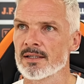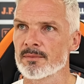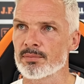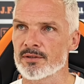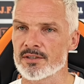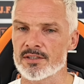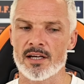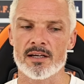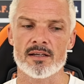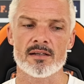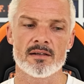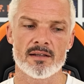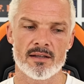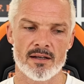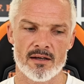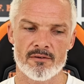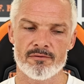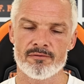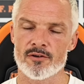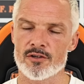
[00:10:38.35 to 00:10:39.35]
particularly
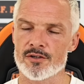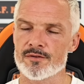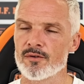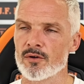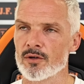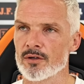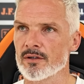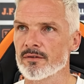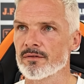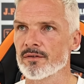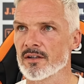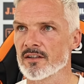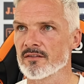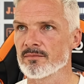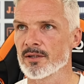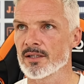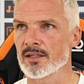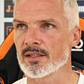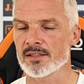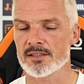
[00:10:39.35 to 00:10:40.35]
that first
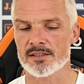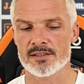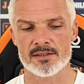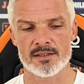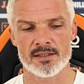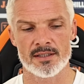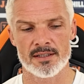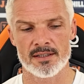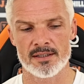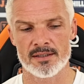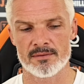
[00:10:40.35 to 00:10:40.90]
45 minutes.